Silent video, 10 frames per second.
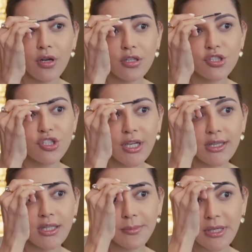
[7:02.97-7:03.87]
a
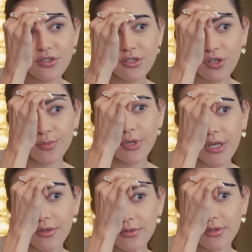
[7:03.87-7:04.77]
shade that matches your
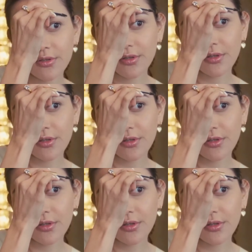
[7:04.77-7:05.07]
brows,